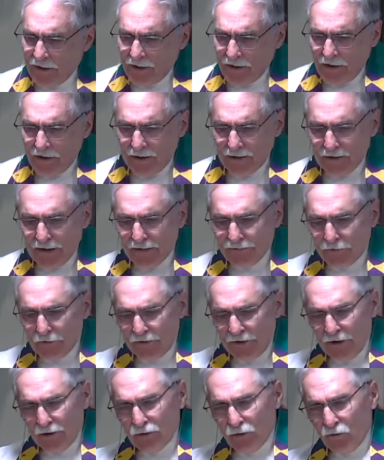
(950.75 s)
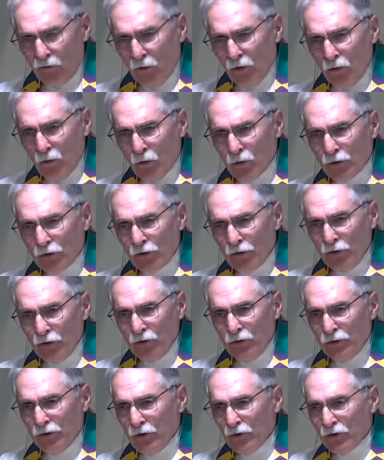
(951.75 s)
And after the end of World War
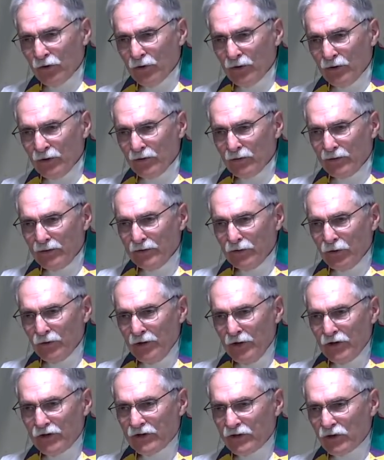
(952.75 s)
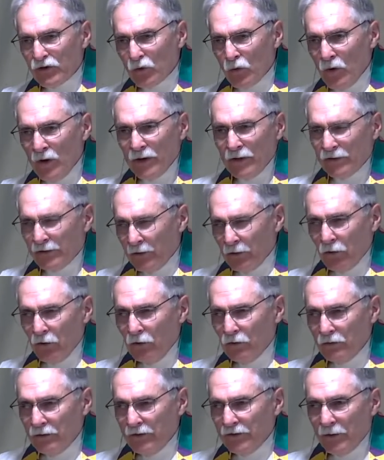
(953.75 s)
II, you know, the Indonesians wanted their
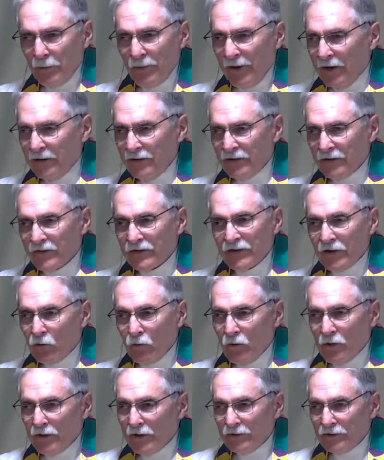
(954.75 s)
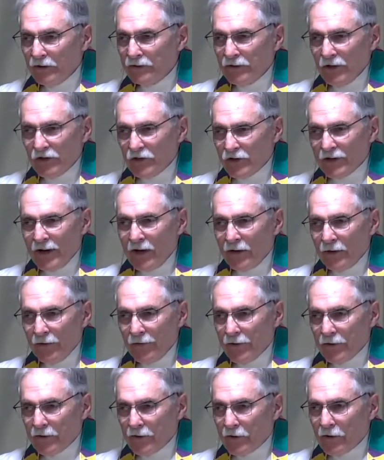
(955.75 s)
own independence. They wanted the Dutch out of
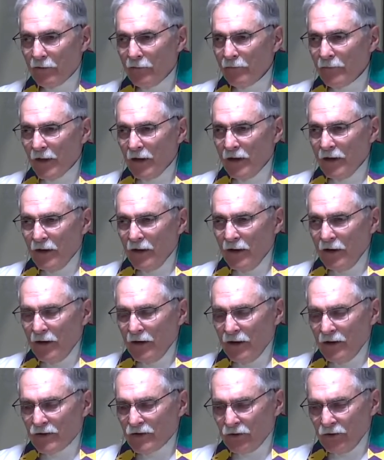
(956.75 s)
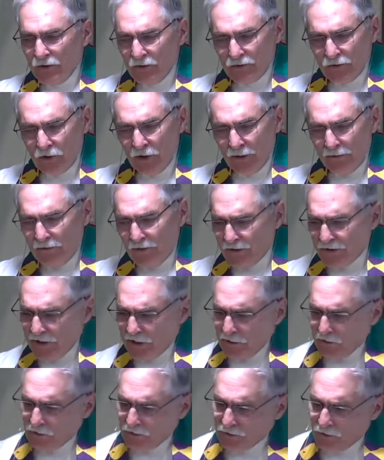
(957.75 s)
there. So the Governor
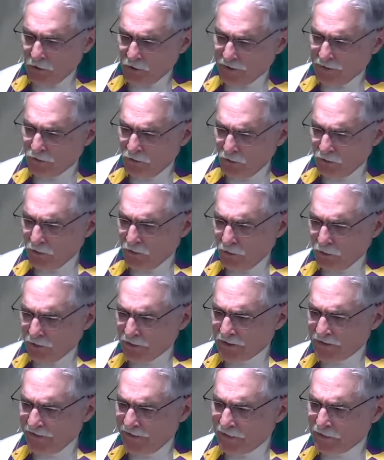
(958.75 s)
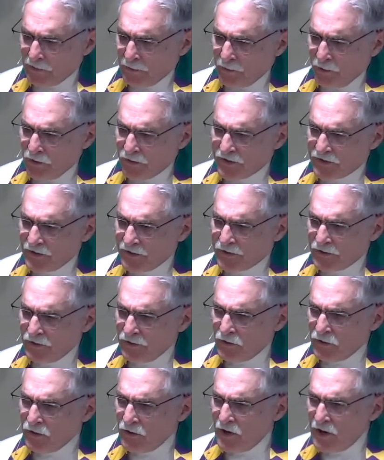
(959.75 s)
General, talking to Laurens van der Post, says, you
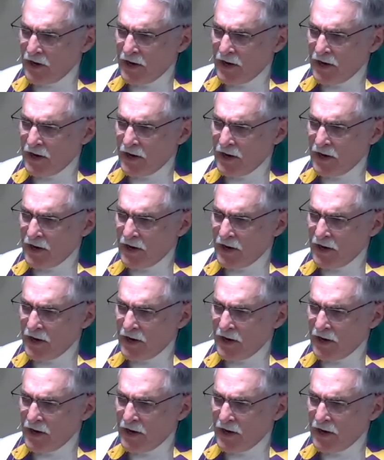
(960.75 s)
know,